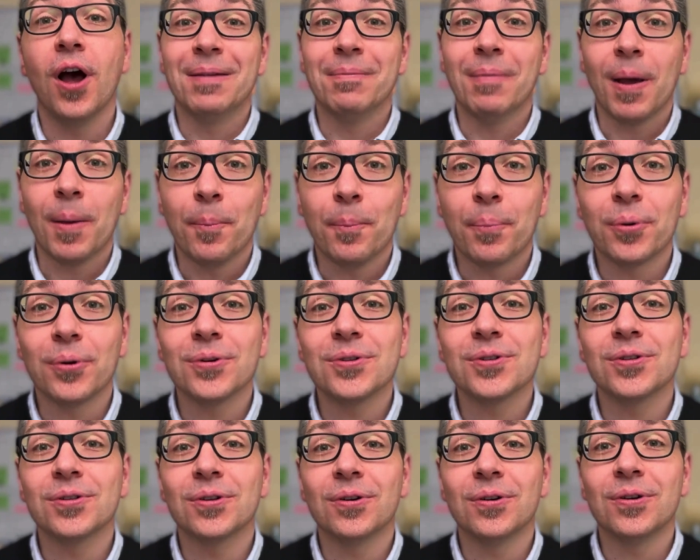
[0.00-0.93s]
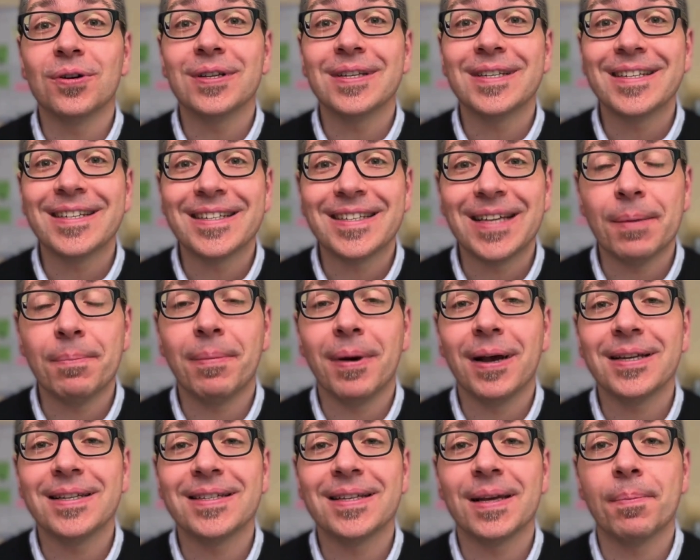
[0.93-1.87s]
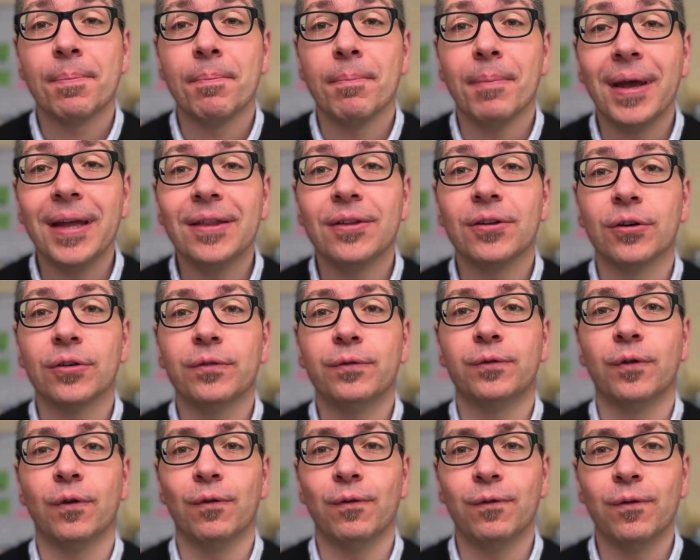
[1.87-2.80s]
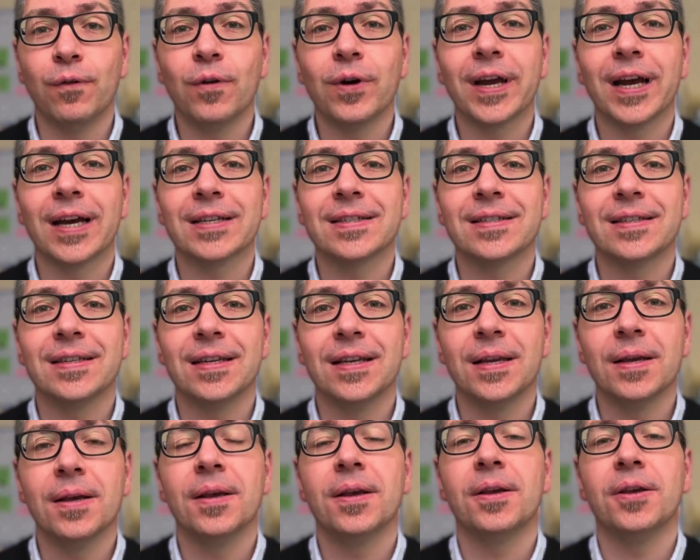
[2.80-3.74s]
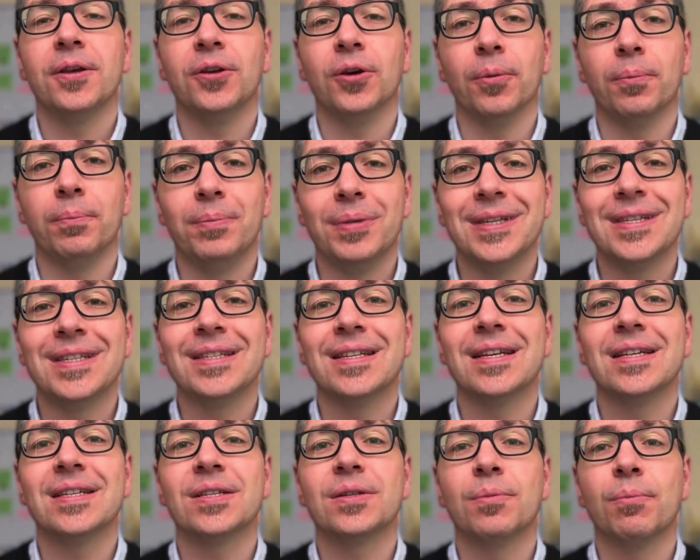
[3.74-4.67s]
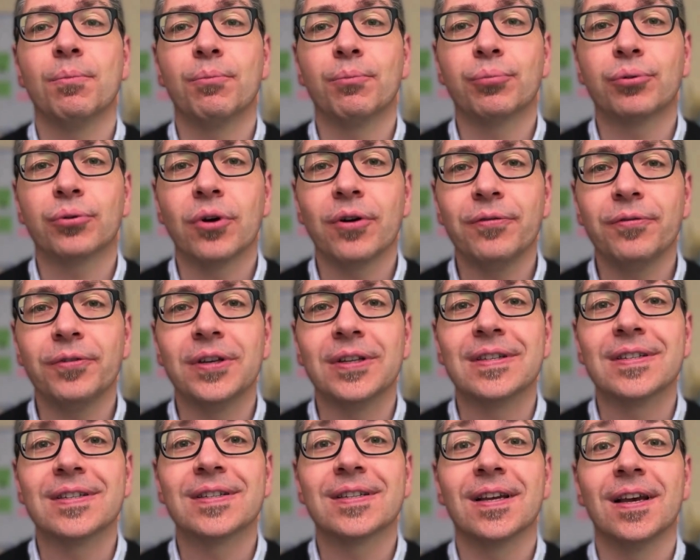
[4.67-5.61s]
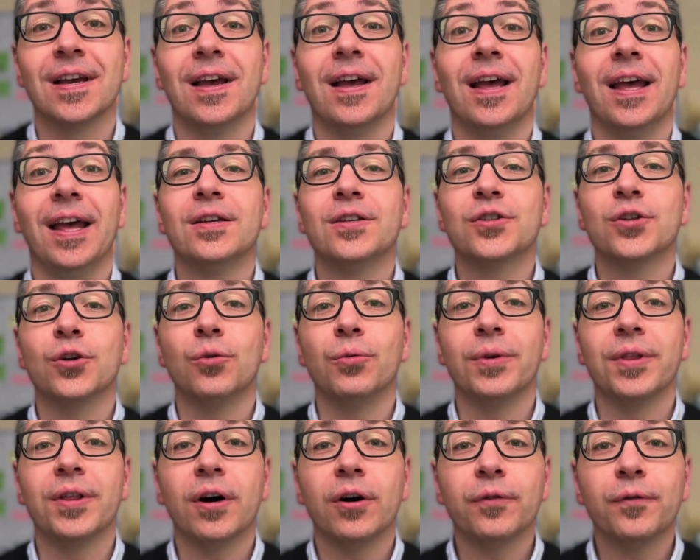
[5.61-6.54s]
my personal step-by-step method for forecasting your business profits. So without